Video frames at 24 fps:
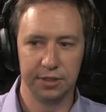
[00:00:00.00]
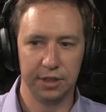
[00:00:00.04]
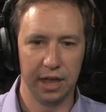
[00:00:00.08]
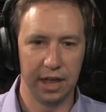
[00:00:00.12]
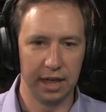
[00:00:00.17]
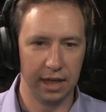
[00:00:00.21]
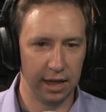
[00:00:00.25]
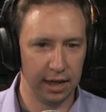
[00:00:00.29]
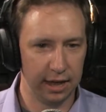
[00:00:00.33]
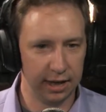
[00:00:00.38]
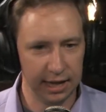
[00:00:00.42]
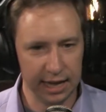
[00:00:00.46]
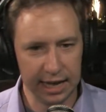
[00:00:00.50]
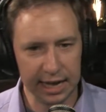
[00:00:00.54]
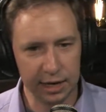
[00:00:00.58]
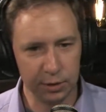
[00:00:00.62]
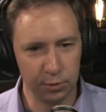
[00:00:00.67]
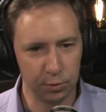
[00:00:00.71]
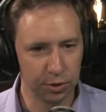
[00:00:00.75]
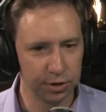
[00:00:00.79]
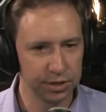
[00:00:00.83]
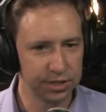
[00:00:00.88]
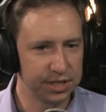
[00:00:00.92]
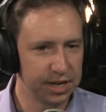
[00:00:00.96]

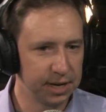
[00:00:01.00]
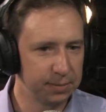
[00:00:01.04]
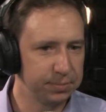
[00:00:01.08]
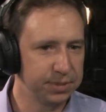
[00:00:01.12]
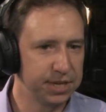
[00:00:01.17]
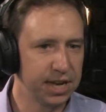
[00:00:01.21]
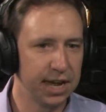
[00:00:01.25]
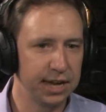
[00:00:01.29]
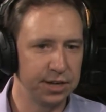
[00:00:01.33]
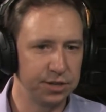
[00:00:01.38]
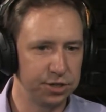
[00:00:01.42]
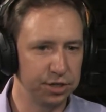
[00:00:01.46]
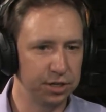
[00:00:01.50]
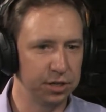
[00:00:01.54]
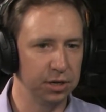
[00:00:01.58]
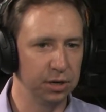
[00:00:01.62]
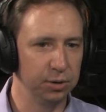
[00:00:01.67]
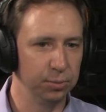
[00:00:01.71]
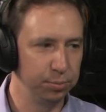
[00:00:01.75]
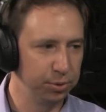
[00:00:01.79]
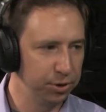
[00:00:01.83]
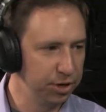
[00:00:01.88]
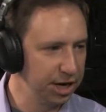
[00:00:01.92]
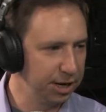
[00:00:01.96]
inward temptation
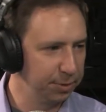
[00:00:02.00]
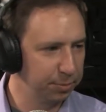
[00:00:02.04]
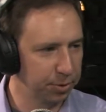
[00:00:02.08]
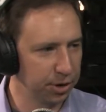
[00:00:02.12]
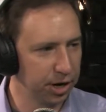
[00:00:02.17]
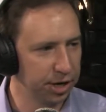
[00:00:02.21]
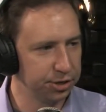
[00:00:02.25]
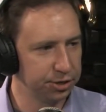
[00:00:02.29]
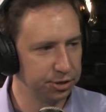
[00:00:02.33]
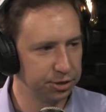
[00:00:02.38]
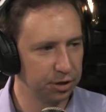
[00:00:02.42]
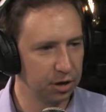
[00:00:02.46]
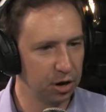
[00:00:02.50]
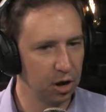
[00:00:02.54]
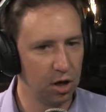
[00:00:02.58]
putting pressure